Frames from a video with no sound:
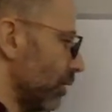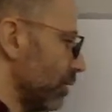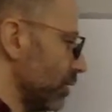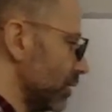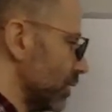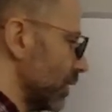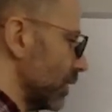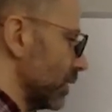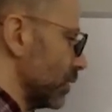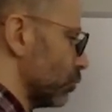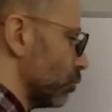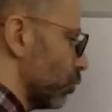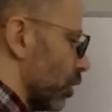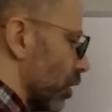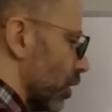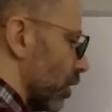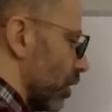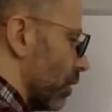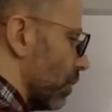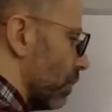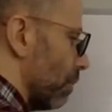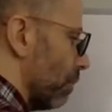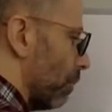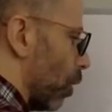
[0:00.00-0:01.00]
since
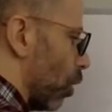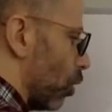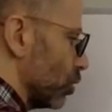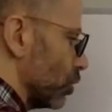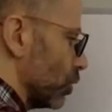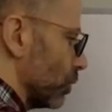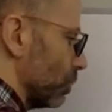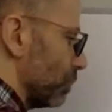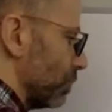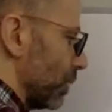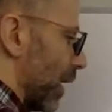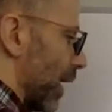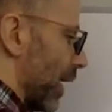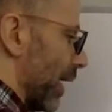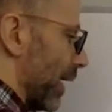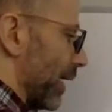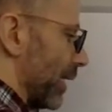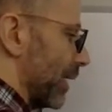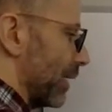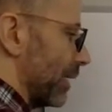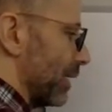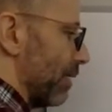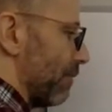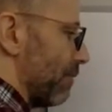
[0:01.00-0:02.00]
we're
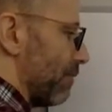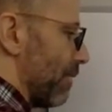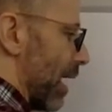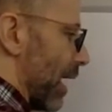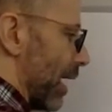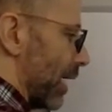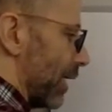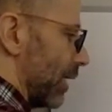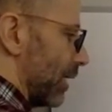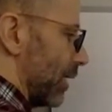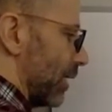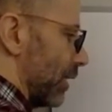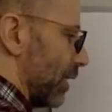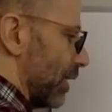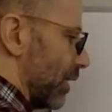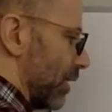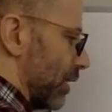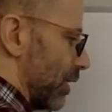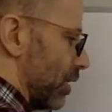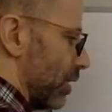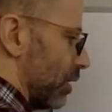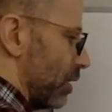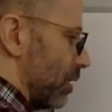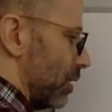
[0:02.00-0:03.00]
multiplying and dividing
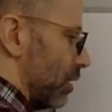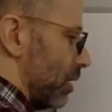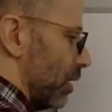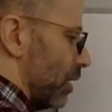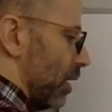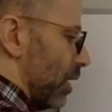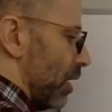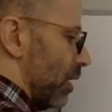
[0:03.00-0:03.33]
here,